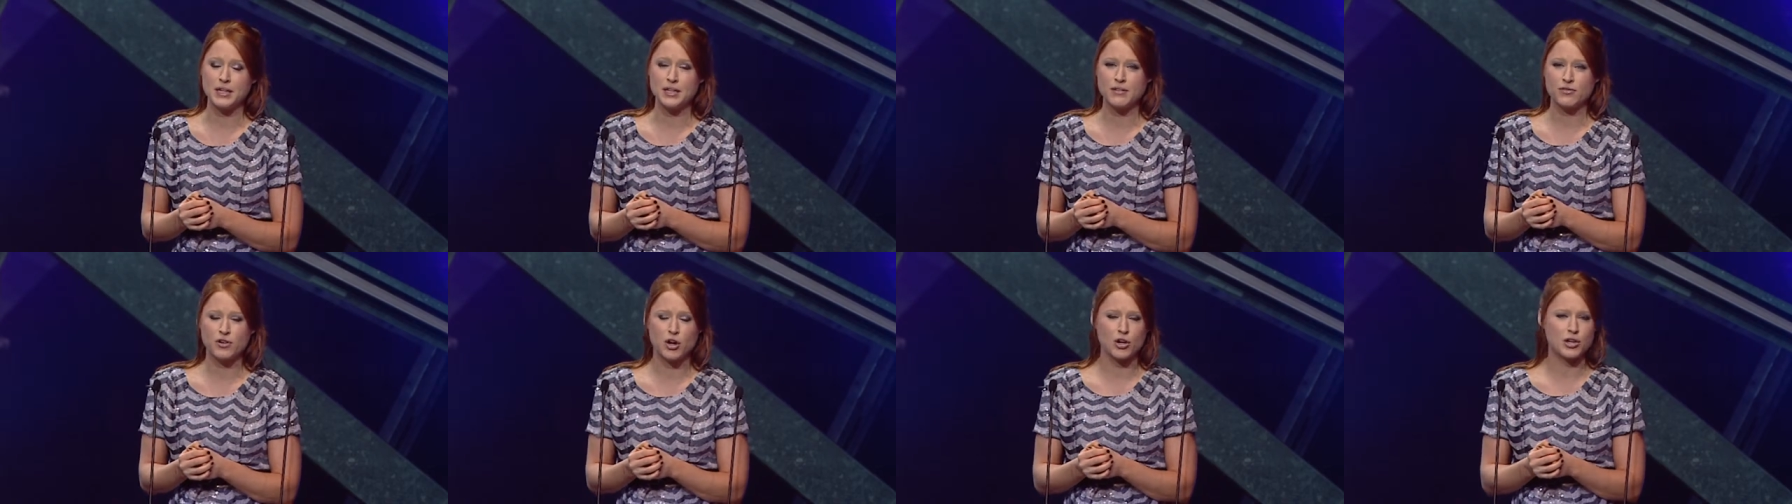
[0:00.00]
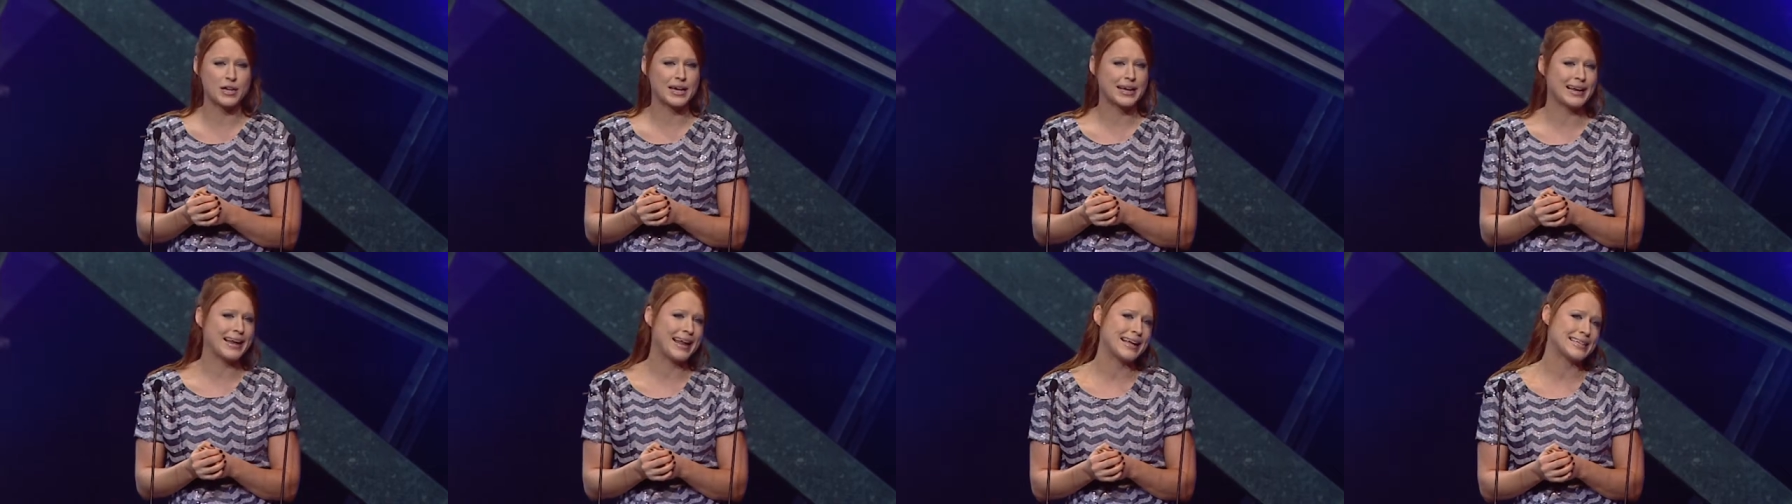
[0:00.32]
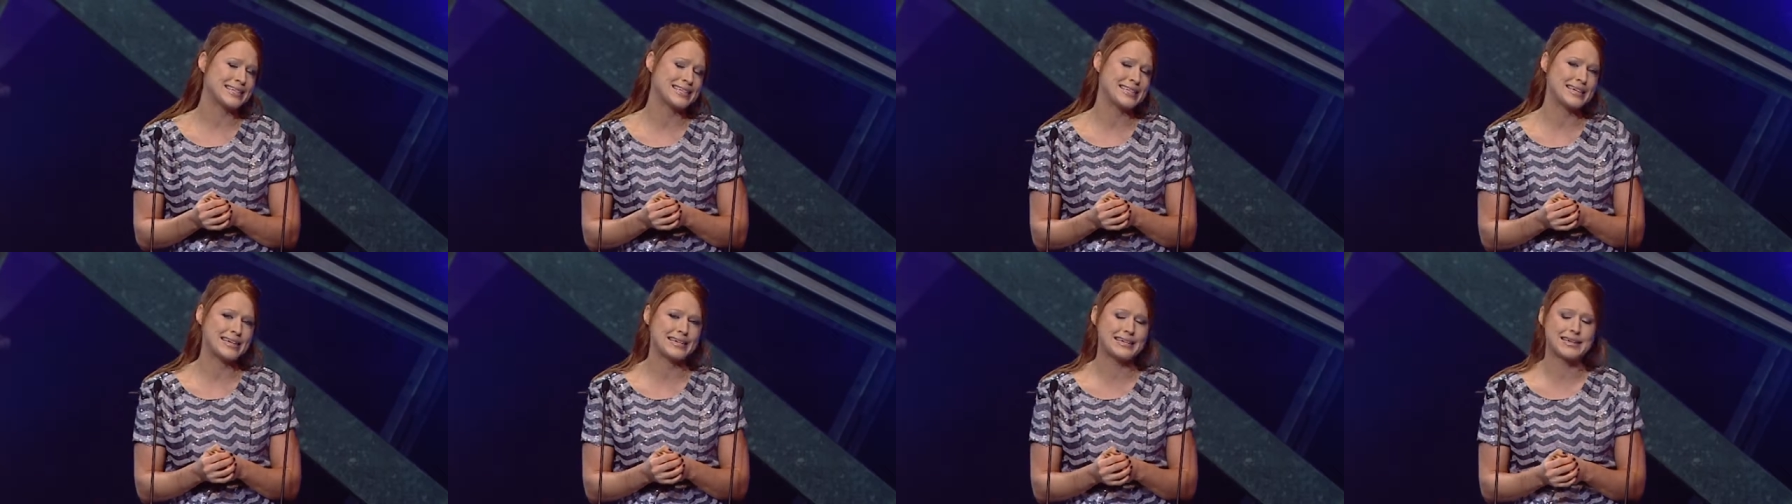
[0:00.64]
You've got your
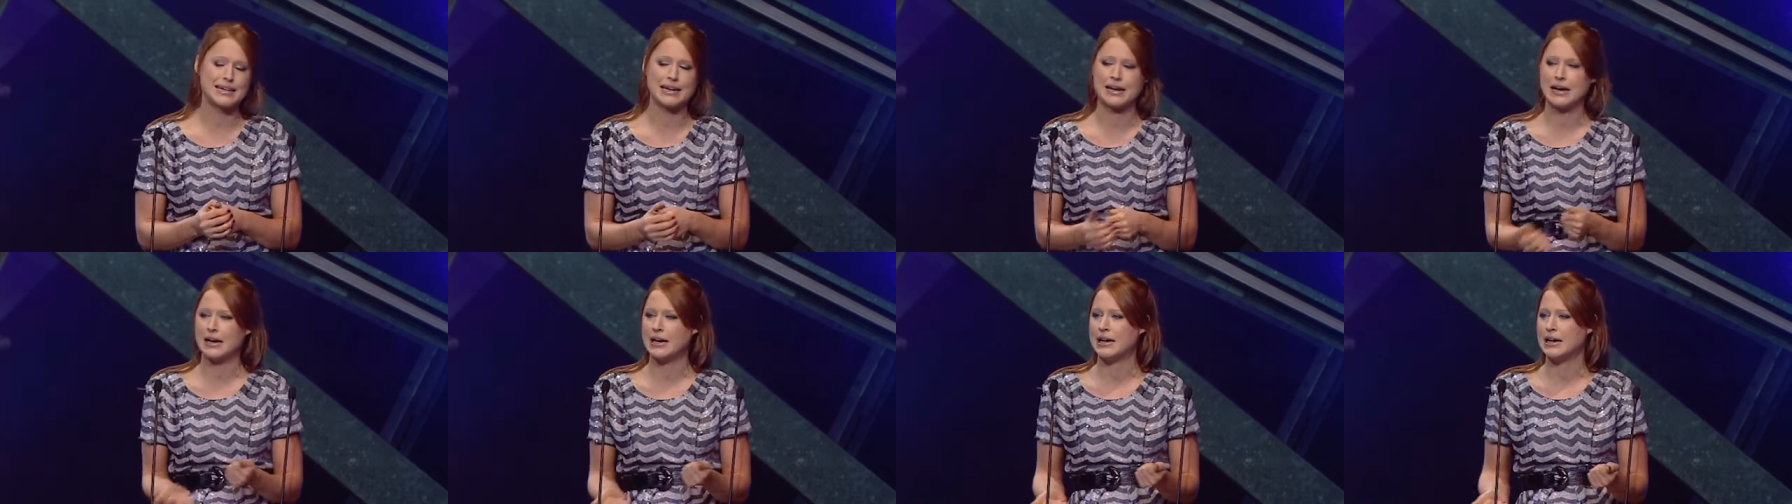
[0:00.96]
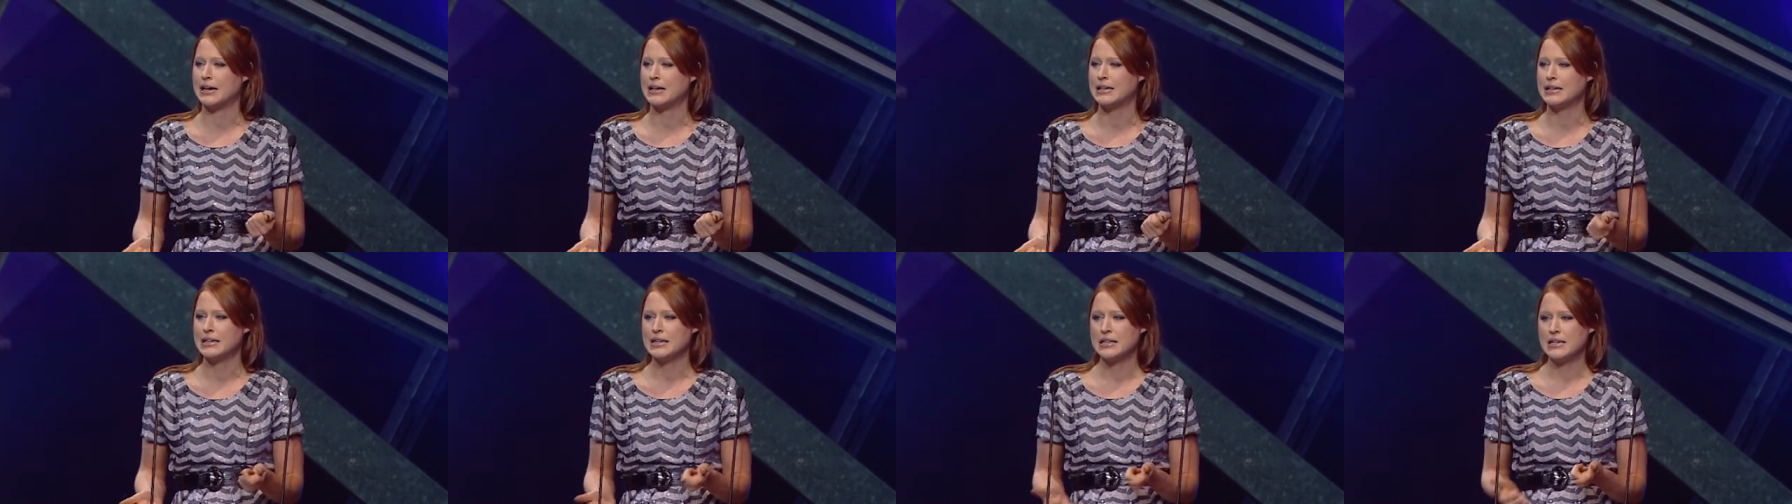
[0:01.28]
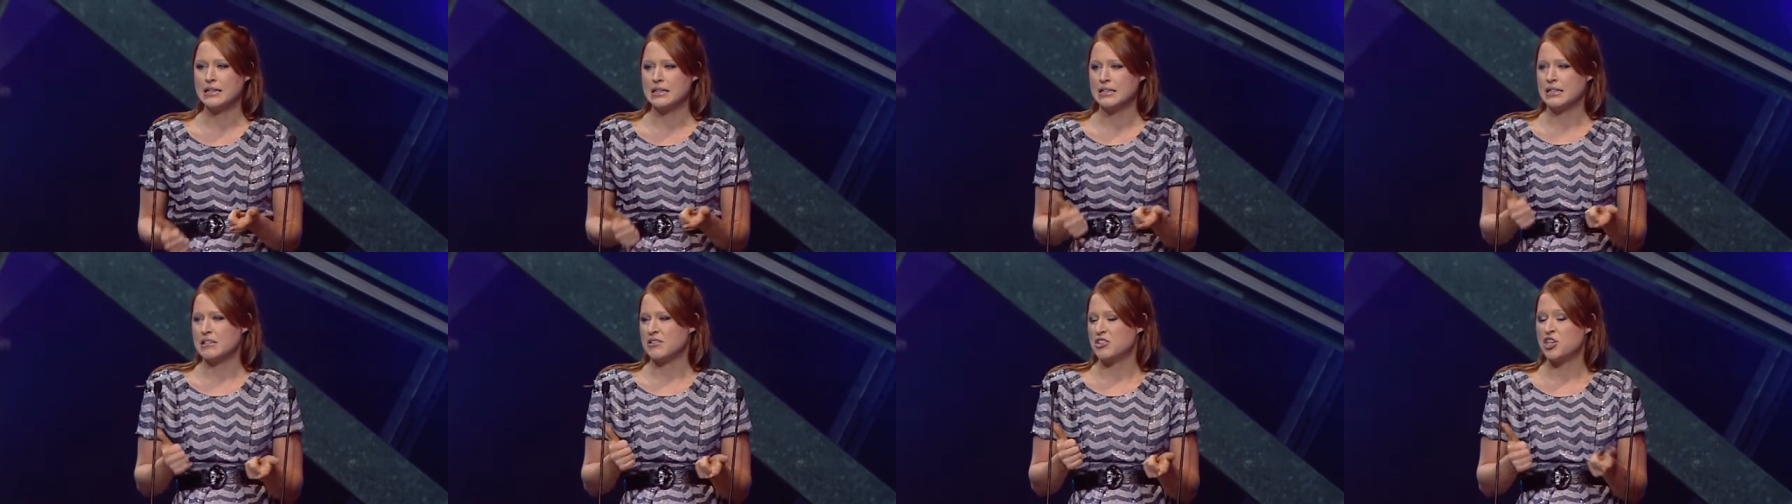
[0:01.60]
classic, uh,
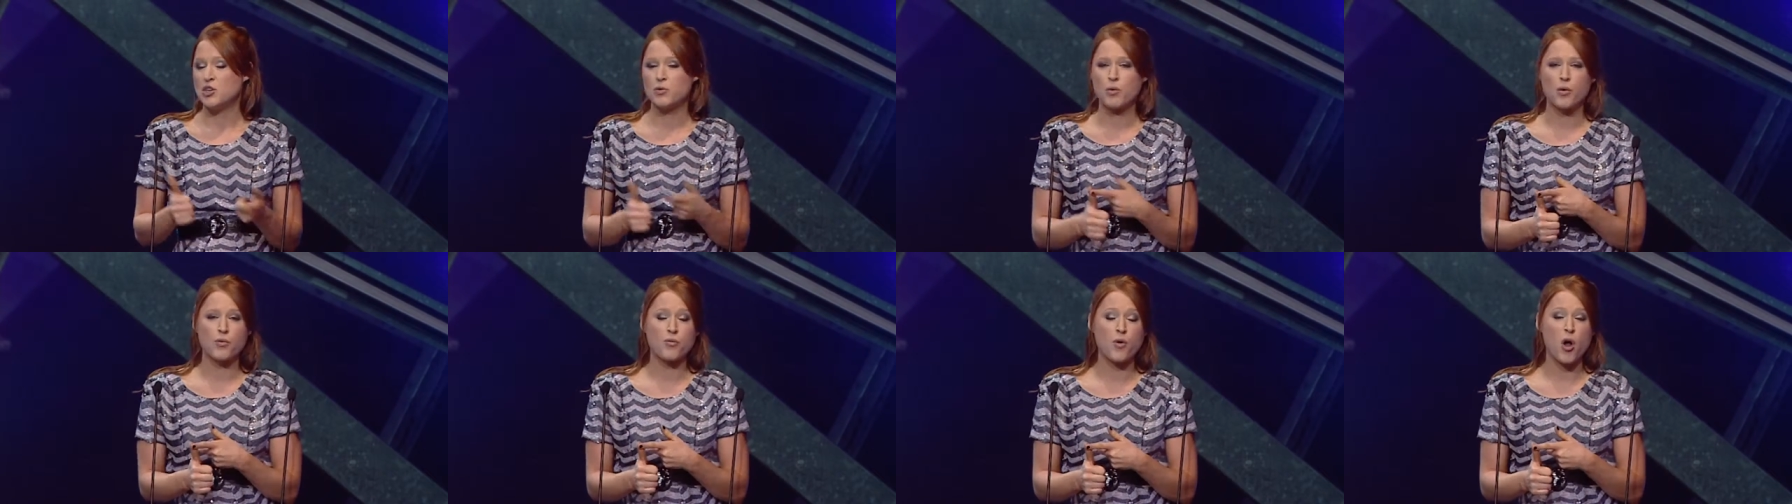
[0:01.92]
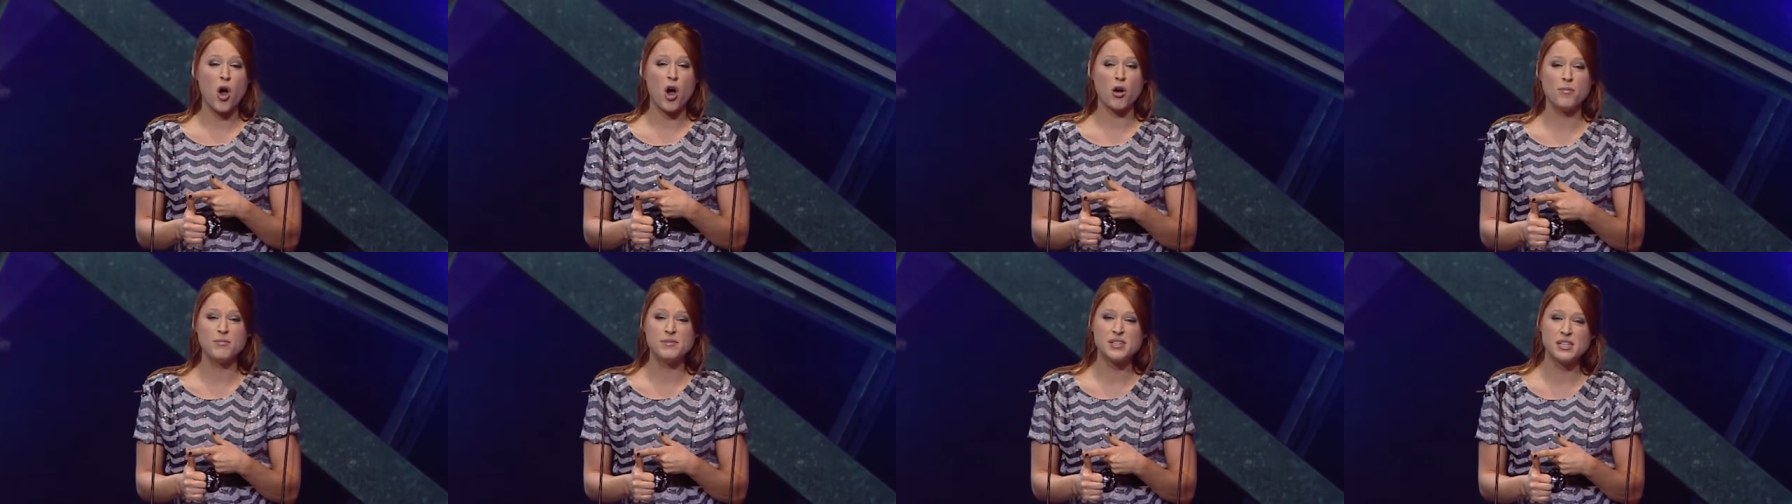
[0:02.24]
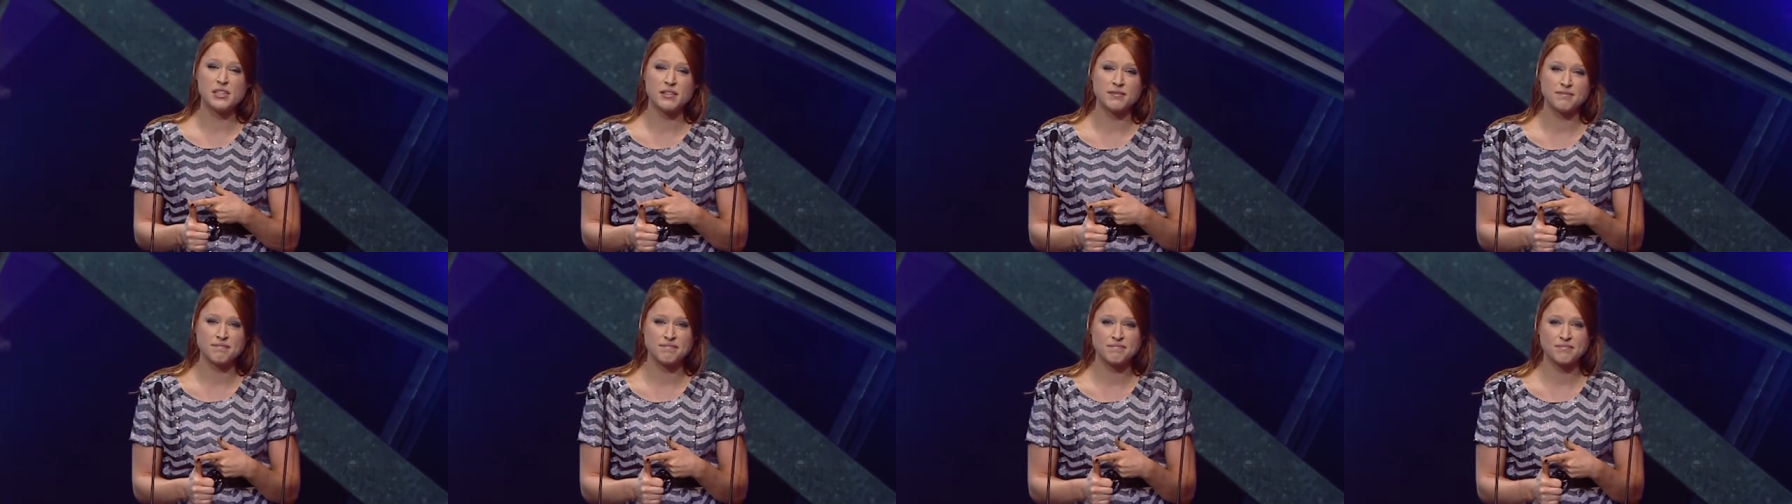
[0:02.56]
you were robbed,